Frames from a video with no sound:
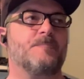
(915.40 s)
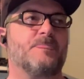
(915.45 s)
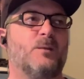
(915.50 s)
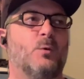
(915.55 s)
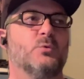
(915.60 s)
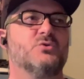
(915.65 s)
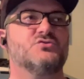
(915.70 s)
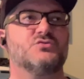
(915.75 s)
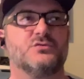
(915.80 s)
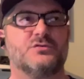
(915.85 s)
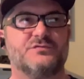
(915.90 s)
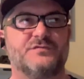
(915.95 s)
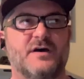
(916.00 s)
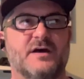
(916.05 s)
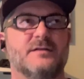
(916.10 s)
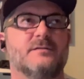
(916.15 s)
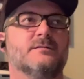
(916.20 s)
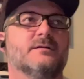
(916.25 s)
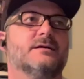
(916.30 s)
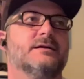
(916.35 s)
which was
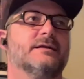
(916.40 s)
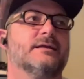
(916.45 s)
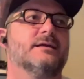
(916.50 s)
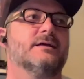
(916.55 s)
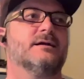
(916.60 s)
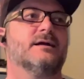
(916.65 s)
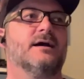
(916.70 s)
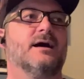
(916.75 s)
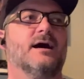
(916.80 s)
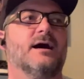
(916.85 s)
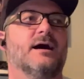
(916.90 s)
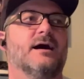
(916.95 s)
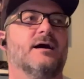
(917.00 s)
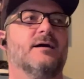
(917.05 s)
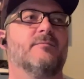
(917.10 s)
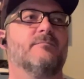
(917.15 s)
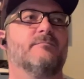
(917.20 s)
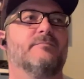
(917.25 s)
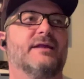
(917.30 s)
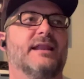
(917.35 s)
fun.
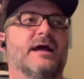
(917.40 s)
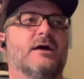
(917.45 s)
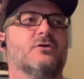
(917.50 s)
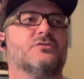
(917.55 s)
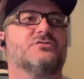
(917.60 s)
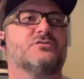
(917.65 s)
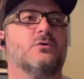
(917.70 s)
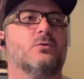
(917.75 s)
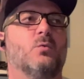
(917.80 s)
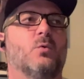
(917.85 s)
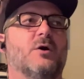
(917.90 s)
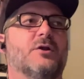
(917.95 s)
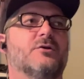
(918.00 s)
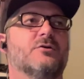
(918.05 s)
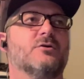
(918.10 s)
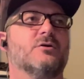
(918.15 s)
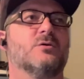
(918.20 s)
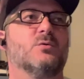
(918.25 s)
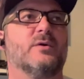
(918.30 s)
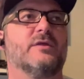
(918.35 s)
But I also
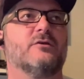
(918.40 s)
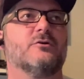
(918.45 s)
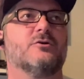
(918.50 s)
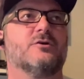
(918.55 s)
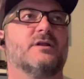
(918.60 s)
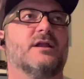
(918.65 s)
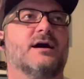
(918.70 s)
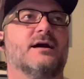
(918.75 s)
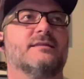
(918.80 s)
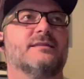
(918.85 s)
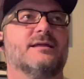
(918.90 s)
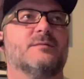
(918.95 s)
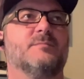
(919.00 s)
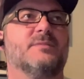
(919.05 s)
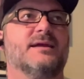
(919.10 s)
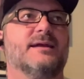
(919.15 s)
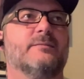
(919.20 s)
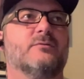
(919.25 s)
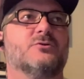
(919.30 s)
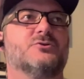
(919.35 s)
wonder whether or not they'd
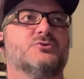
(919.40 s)
be able